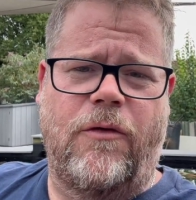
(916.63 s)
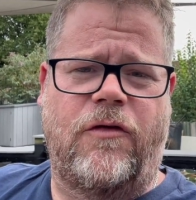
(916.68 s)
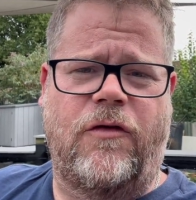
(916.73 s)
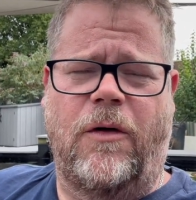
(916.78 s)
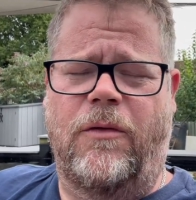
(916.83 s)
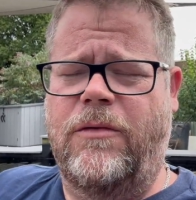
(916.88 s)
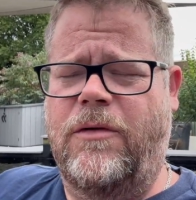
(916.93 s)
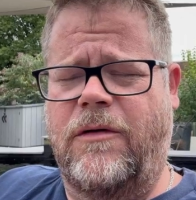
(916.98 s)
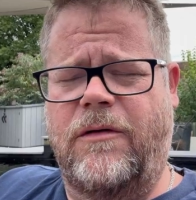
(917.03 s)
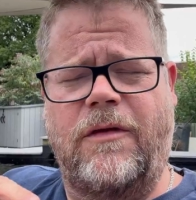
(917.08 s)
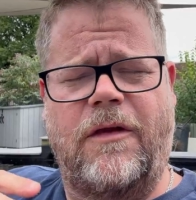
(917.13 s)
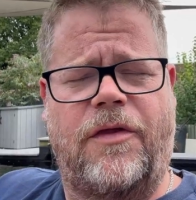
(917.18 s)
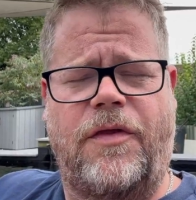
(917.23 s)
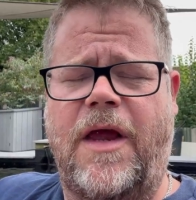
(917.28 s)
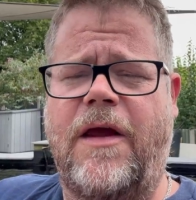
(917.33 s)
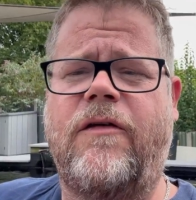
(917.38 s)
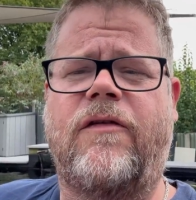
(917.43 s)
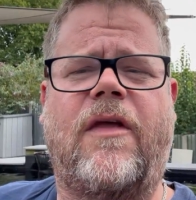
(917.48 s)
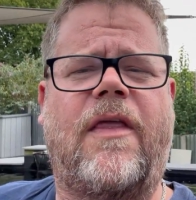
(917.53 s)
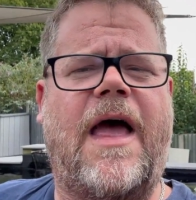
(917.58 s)
So the
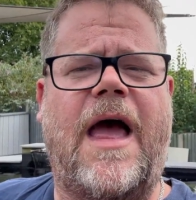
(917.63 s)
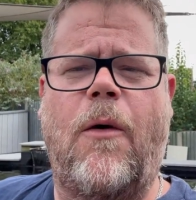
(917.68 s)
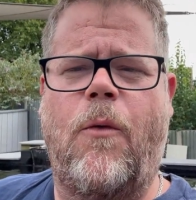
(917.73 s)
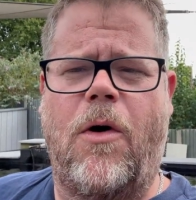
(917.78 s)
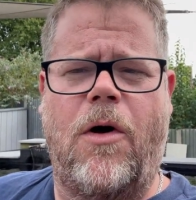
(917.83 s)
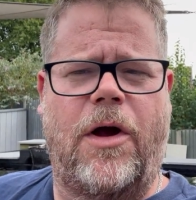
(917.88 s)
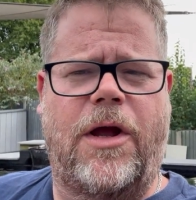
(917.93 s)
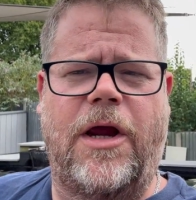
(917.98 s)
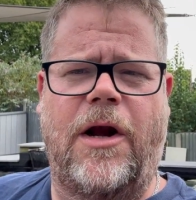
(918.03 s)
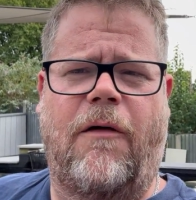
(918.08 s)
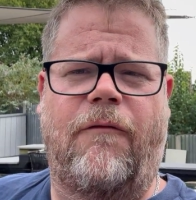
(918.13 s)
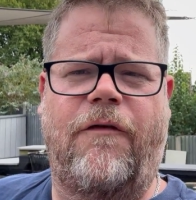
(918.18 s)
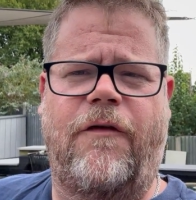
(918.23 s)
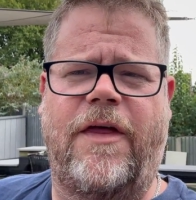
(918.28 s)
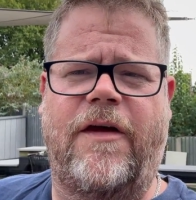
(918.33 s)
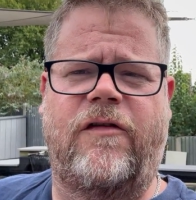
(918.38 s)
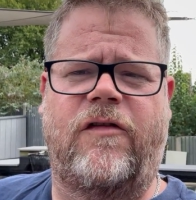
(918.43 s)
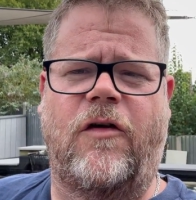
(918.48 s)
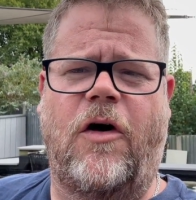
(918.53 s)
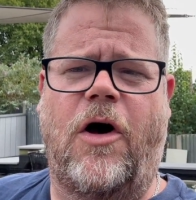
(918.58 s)
things that they're working on for
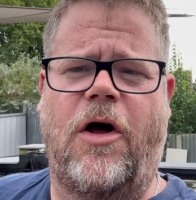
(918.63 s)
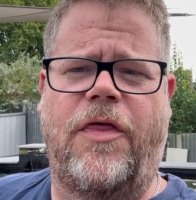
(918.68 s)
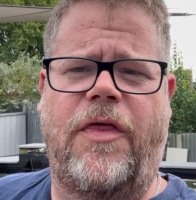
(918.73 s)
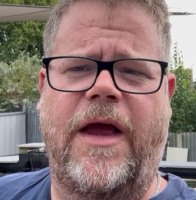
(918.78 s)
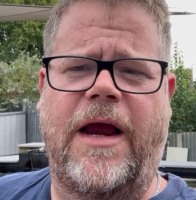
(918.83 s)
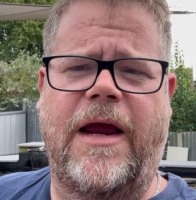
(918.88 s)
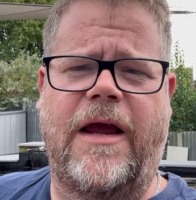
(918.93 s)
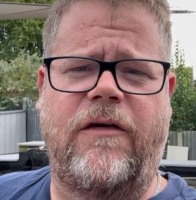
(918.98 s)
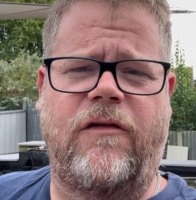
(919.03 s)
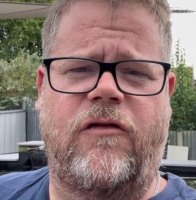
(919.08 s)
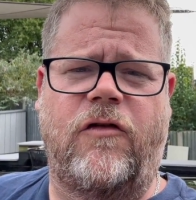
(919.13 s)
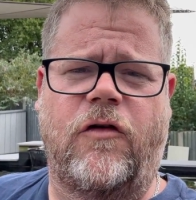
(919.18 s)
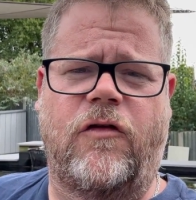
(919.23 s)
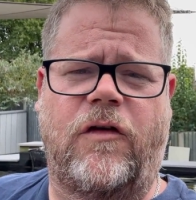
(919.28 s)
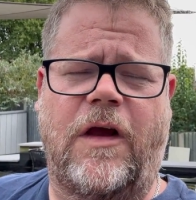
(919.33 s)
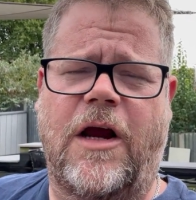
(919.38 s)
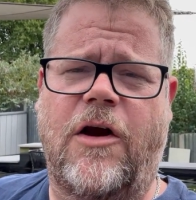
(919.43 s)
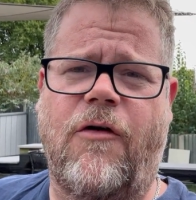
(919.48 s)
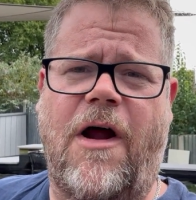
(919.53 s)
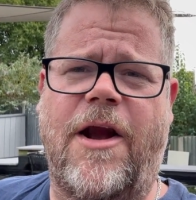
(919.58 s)
this sort of thing is
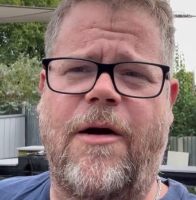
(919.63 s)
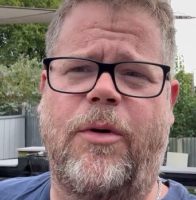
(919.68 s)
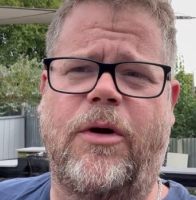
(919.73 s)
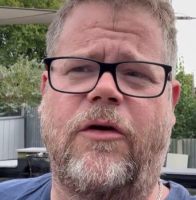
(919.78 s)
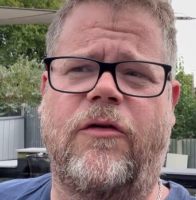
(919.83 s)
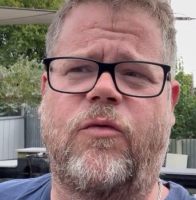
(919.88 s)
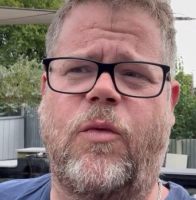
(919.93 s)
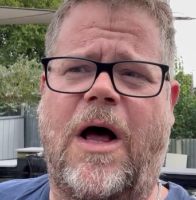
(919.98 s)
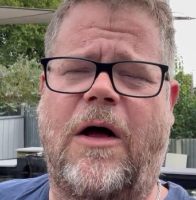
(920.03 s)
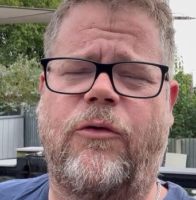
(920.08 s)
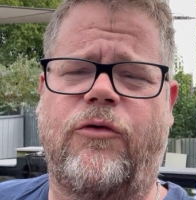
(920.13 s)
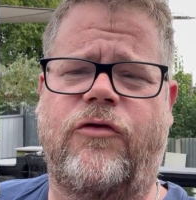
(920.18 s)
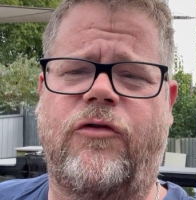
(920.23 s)
just incredible as well.